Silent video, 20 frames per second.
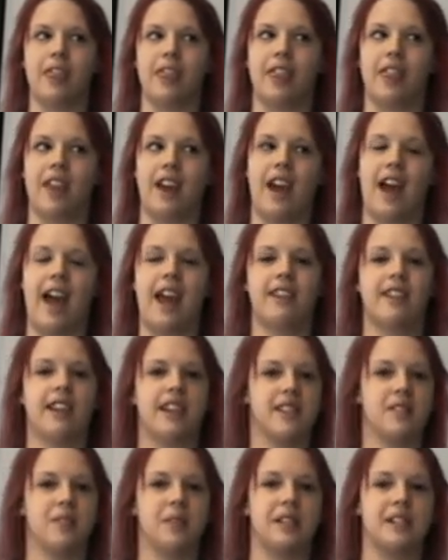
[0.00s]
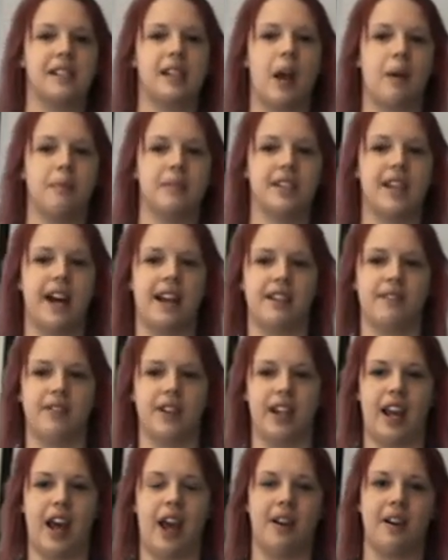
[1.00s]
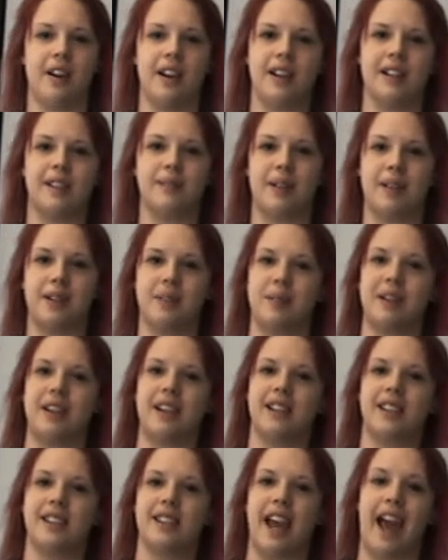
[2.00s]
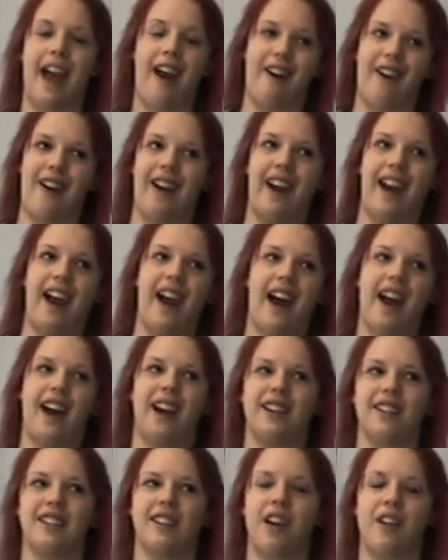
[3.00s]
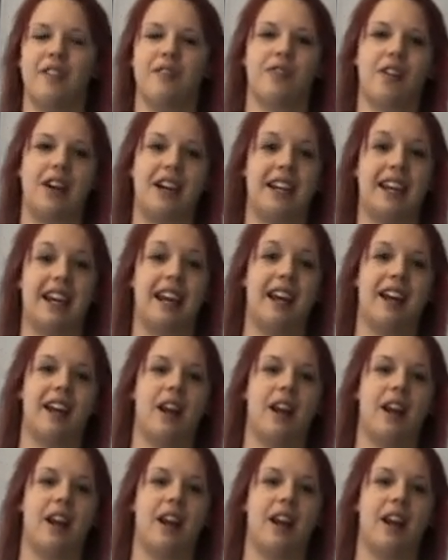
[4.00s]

The Aphex Twin Come to Daddy video is meant to be scary and kind of freaky,